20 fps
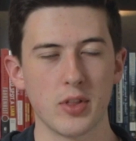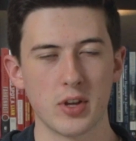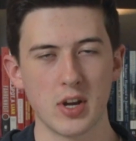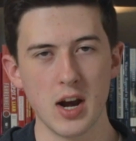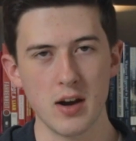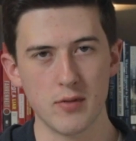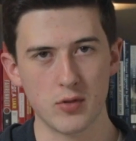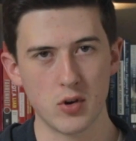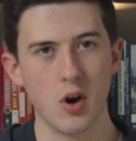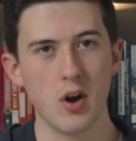the
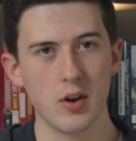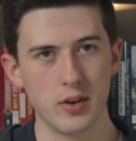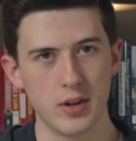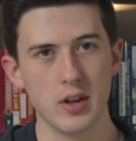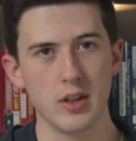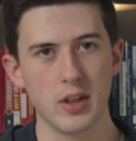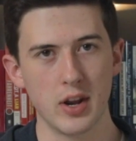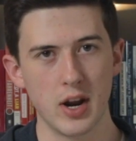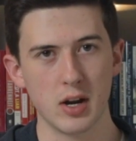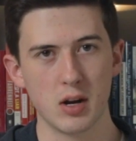kind of
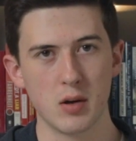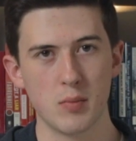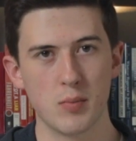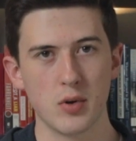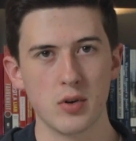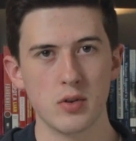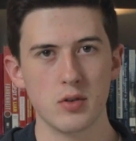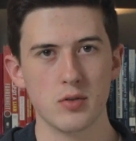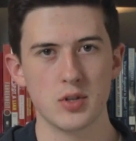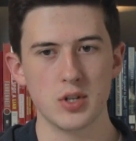content that I could
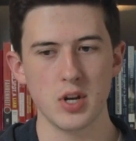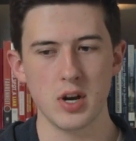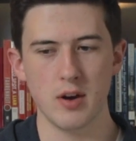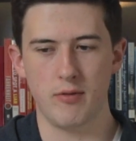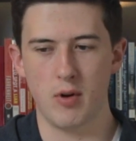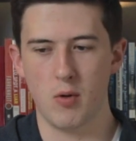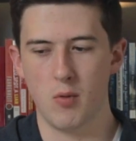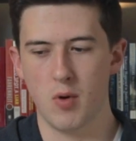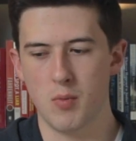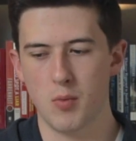produce. And if
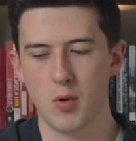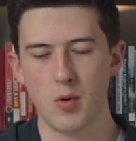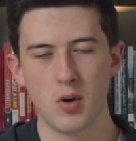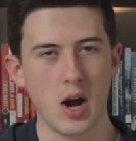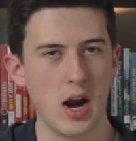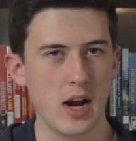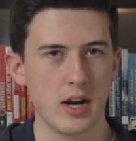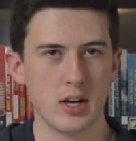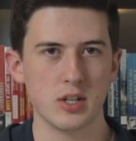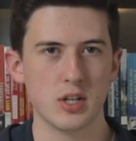I want more,
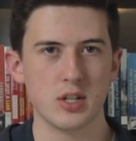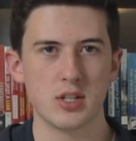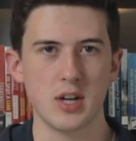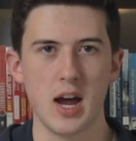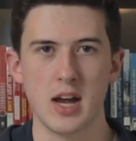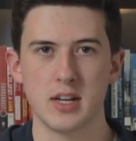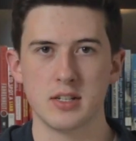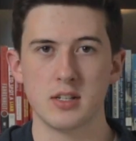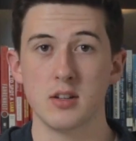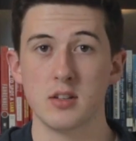I can just
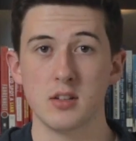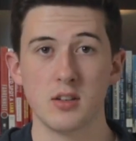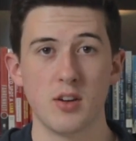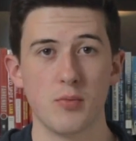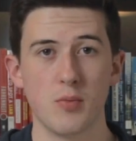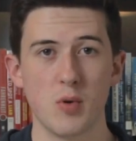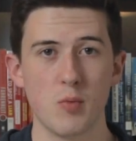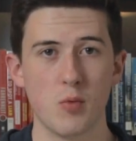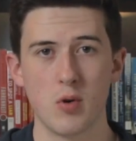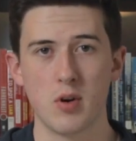ask it to give
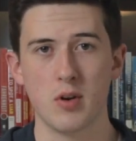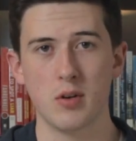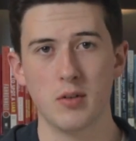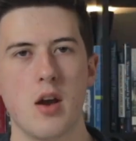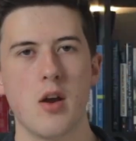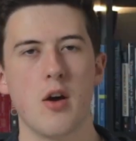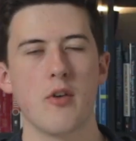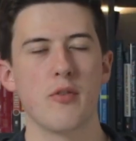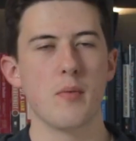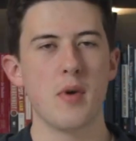me more.
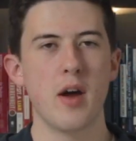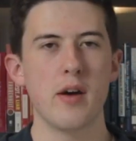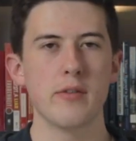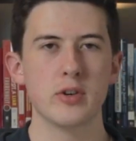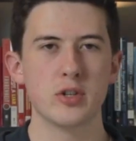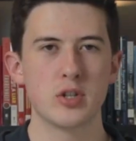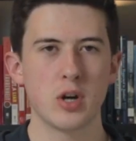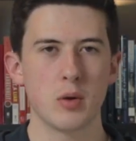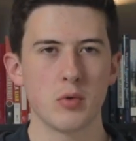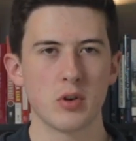Now if I'm
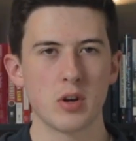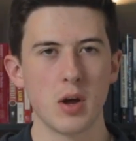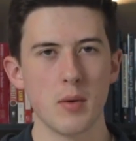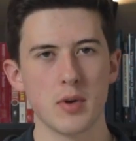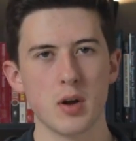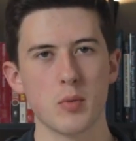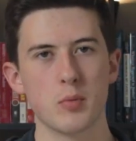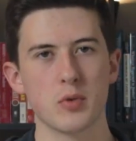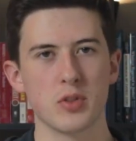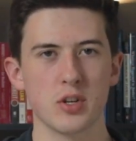having trouble
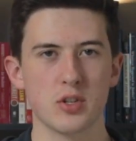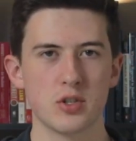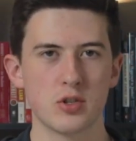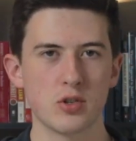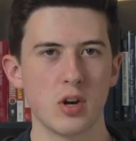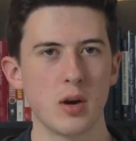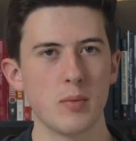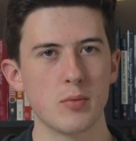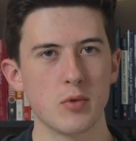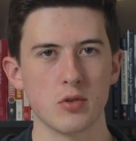coming up with a
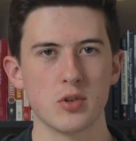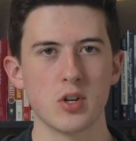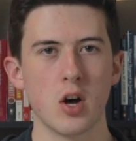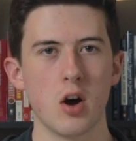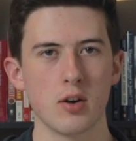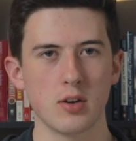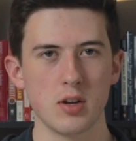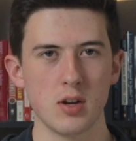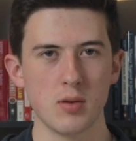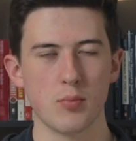script or
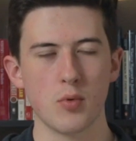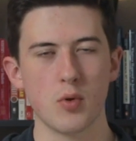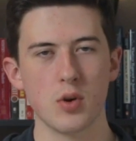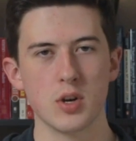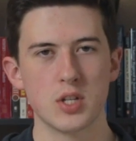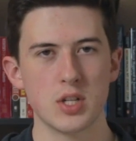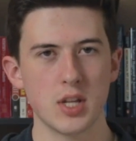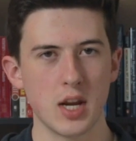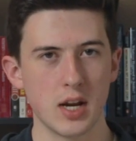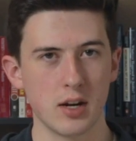talking
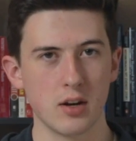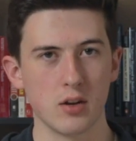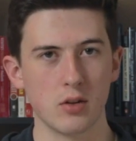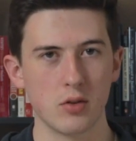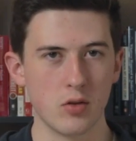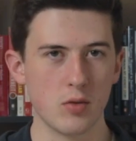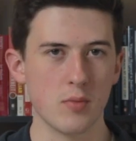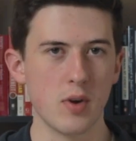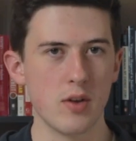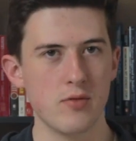points that I can
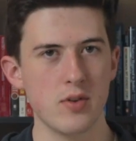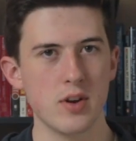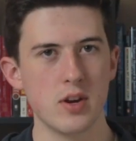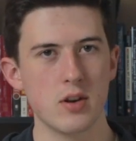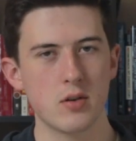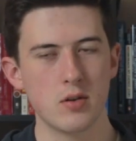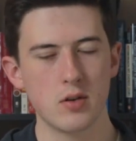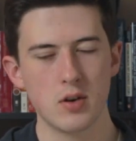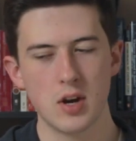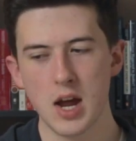include in my
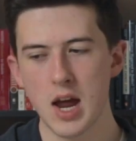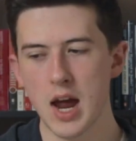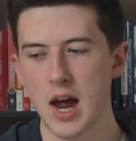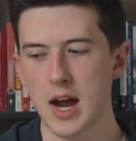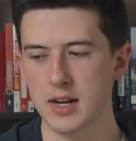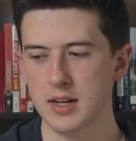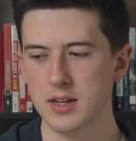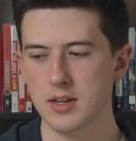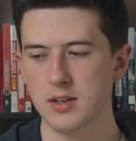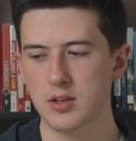video,
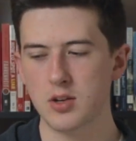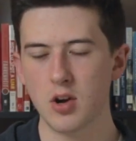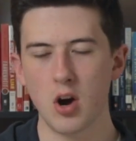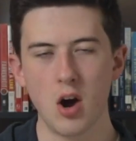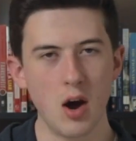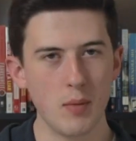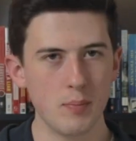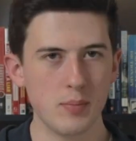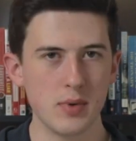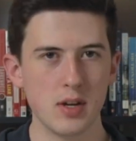I can
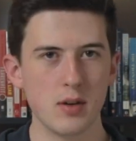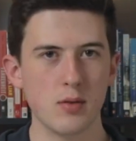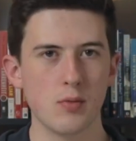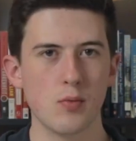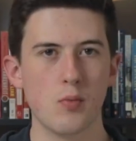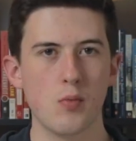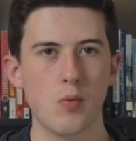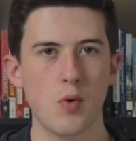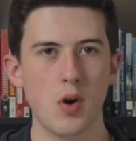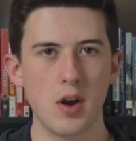copy
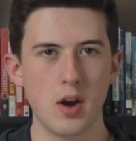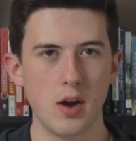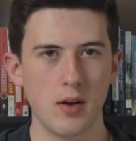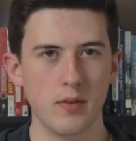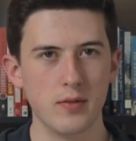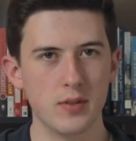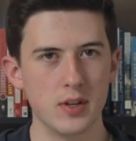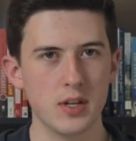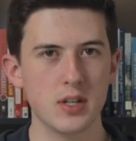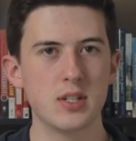one
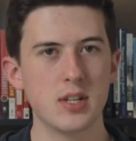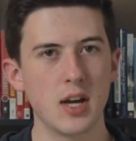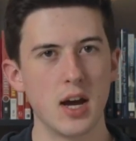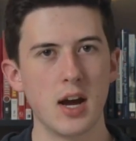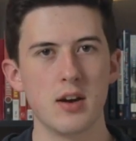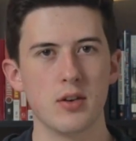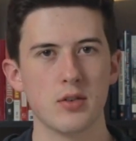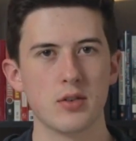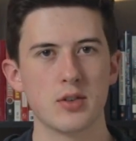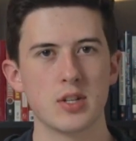of these
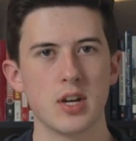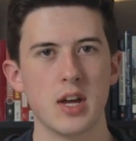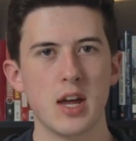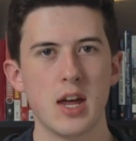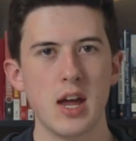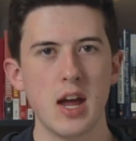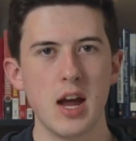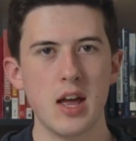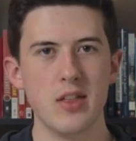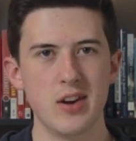titles
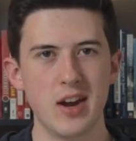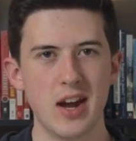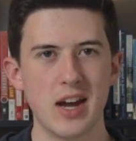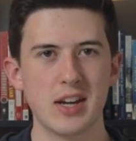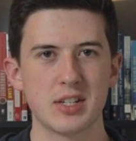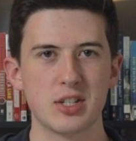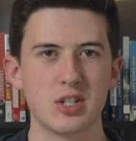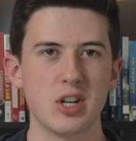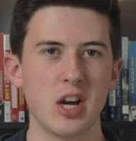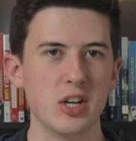and then
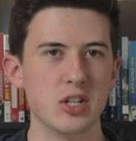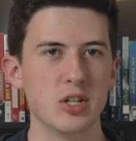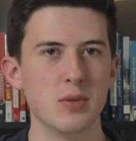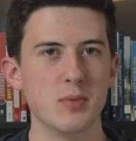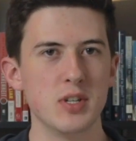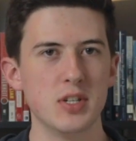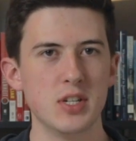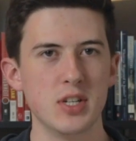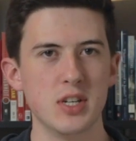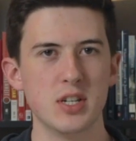ask
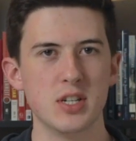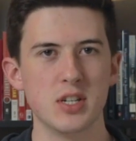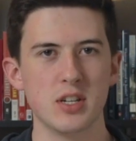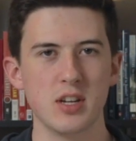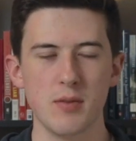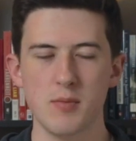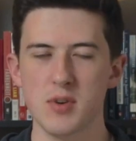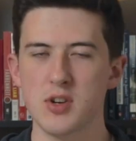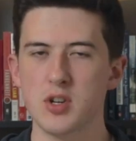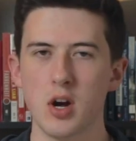ChatGPT to
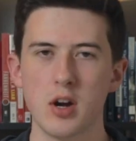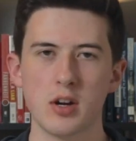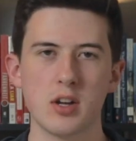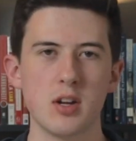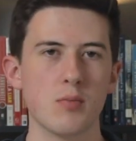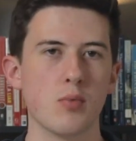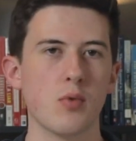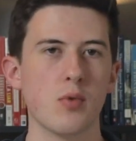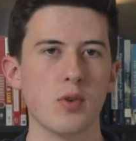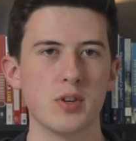give me
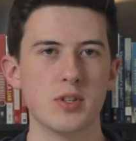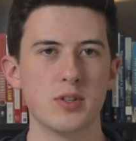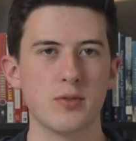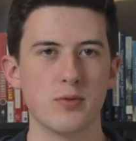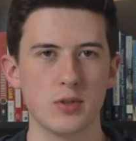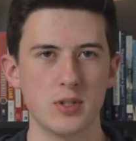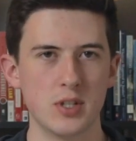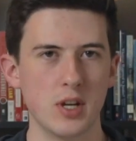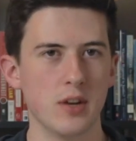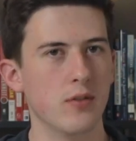talking points
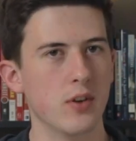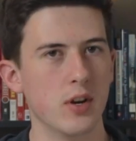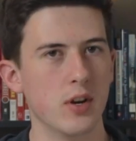for said